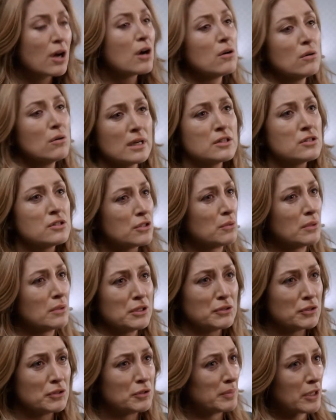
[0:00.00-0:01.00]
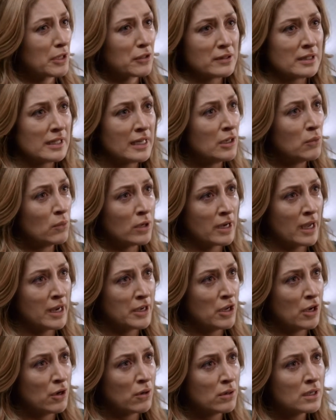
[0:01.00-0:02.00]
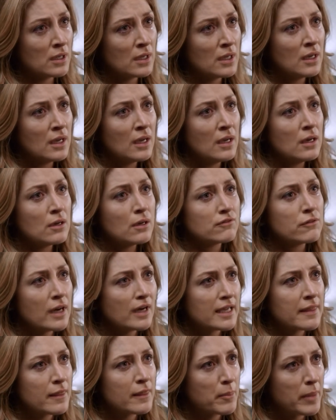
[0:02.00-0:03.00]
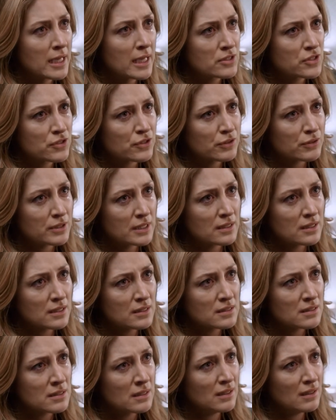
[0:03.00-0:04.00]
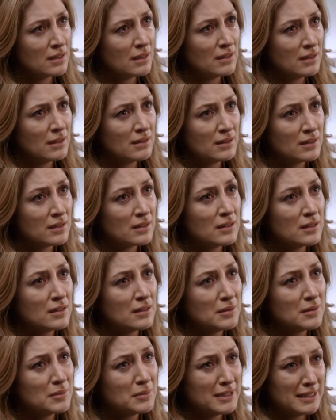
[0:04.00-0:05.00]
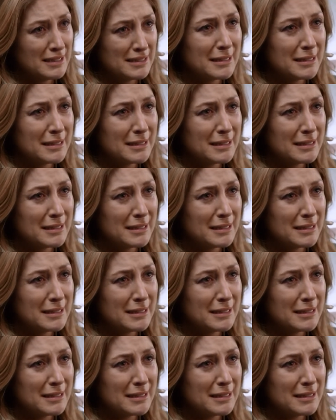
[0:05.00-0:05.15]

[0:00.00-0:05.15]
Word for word: and do what you do better than anyone I know. Find the bastard who did this. Please.